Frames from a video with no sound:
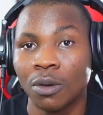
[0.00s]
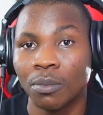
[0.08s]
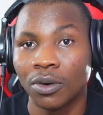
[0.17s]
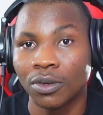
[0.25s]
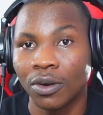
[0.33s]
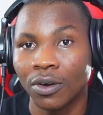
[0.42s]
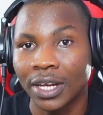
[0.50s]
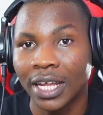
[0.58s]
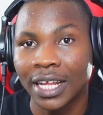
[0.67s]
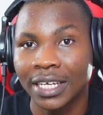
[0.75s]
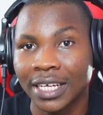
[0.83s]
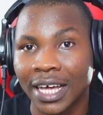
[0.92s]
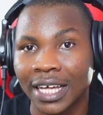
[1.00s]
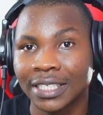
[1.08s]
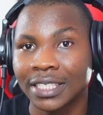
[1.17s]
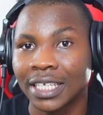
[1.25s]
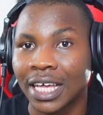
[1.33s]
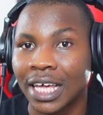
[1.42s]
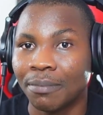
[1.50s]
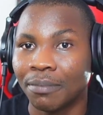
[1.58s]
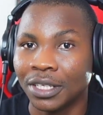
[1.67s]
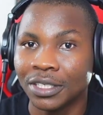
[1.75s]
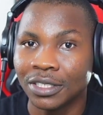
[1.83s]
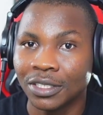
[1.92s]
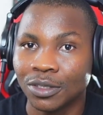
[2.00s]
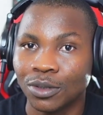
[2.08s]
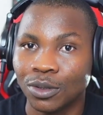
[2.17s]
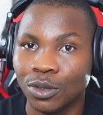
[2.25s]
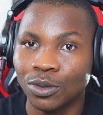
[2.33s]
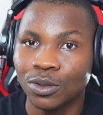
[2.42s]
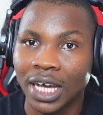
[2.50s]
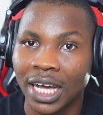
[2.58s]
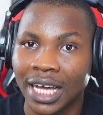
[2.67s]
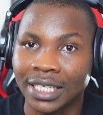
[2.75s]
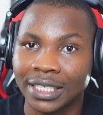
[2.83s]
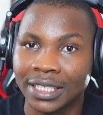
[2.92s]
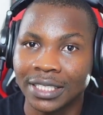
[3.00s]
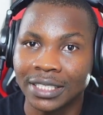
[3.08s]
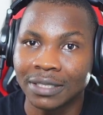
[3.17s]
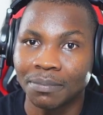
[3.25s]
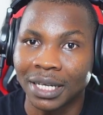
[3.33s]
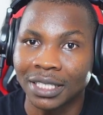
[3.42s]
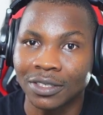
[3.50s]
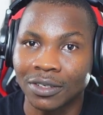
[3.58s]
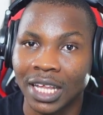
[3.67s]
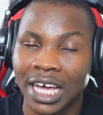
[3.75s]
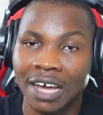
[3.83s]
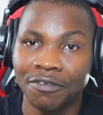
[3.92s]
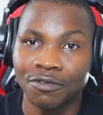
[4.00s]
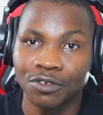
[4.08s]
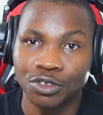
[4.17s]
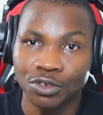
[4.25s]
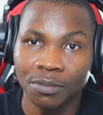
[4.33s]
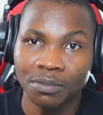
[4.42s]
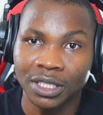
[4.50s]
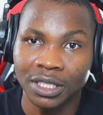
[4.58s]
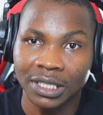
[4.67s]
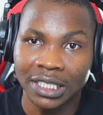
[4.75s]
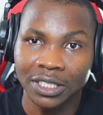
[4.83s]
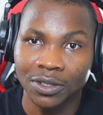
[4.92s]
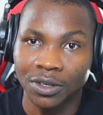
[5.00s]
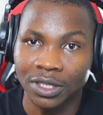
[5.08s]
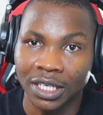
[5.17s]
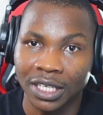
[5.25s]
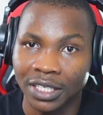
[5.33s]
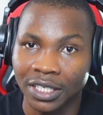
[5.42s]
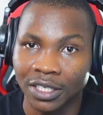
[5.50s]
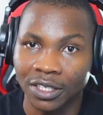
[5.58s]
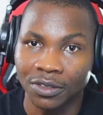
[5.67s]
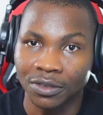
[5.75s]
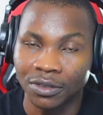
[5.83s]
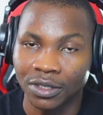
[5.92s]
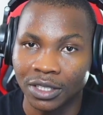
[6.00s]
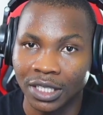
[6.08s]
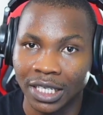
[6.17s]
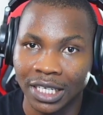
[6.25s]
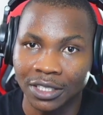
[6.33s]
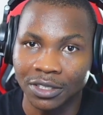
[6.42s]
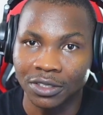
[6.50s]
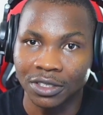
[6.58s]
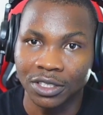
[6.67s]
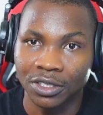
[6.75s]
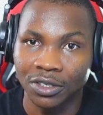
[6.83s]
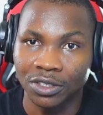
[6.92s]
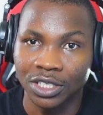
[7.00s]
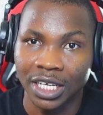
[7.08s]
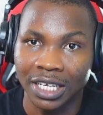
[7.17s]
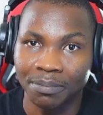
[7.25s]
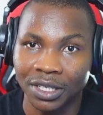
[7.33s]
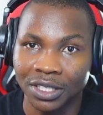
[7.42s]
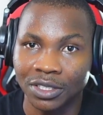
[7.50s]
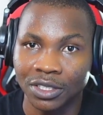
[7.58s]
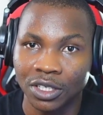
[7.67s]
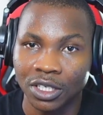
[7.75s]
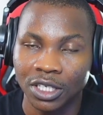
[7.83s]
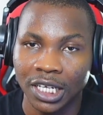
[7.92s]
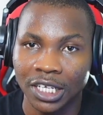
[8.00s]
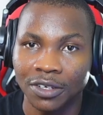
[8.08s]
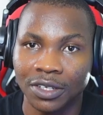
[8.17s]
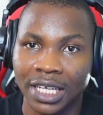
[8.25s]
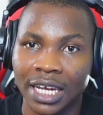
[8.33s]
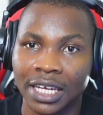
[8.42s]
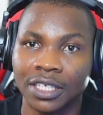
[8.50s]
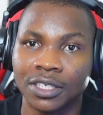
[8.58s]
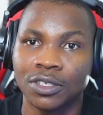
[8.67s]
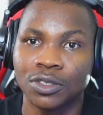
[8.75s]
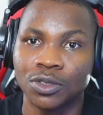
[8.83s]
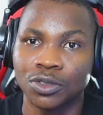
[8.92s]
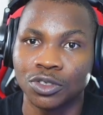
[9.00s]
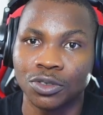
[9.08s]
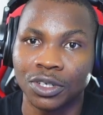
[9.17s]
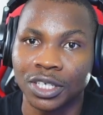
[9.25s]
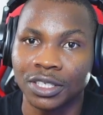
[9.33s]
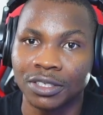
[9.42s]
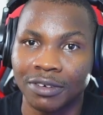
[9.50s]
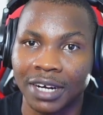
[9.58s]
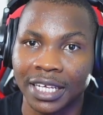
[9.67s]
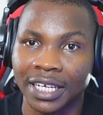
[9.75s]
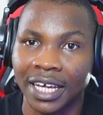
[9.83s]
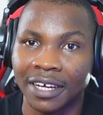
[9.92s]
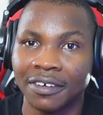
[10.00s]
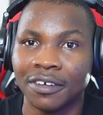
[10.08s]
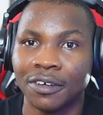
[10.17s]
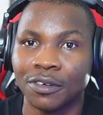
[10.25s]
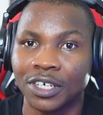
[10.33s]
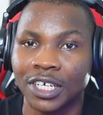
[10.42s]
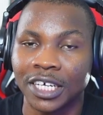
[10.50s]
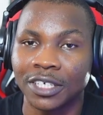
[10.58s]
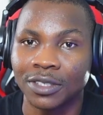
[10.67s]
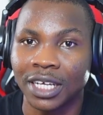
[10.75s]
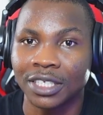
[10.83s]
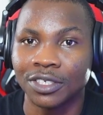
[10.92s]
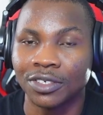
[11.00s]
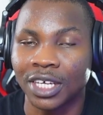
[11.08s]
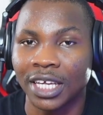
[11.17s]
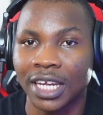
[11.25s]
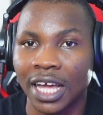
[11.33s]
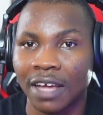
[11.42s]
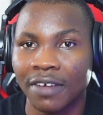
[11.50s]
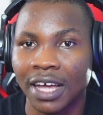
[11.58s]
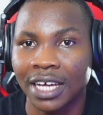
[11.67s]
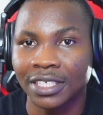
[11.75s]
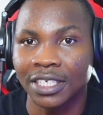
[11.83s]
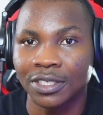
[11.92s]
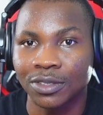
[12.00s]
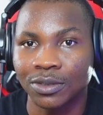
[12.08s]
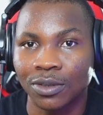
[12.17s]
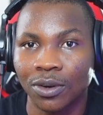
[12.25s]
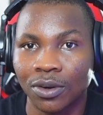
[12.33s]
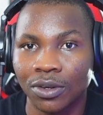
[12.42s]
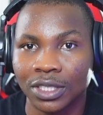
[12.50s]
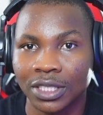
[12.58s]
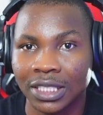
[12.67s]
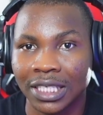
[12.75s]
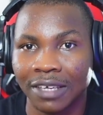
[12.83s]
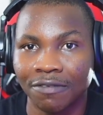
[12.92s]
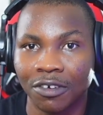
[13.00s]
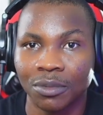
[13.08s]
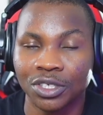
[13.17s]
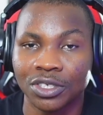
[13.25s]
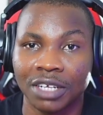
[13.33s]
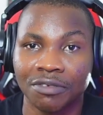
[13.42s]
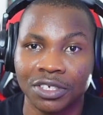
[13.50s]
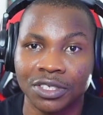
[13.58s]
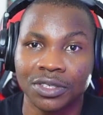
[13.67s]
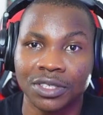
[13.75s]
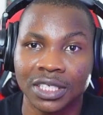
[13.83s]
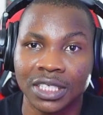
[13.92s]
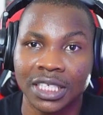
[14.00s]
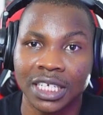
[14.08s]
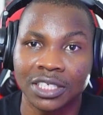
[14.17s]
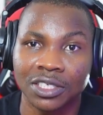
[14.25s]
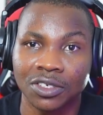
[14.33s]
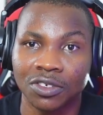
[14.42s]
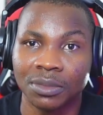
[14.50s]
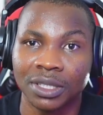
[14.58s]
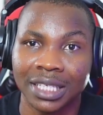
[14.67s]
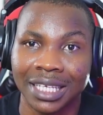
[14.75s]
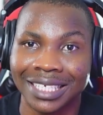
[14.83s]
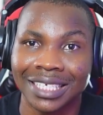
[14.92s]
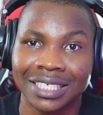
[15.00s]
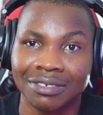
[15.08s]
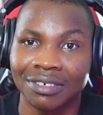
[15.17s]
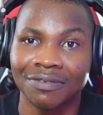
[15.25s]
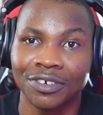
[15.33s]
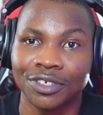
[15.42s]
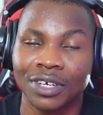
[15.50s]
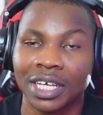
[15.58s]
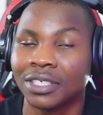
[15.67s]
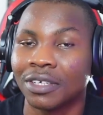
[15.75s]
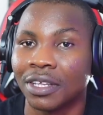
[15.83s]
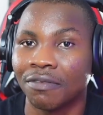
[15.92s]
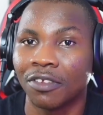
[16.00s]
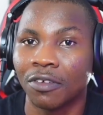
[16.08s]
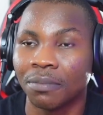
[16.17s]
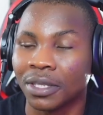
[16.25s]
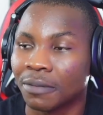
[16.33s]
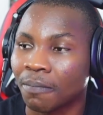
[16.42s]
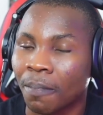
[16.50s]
But other than that, please look at this particular. I've dropped the Discord link, the link to the Discord channel. Please click on that link to join right now, okay, so that you can have access to all this information and resources that is going to be necessary for you as you're developing.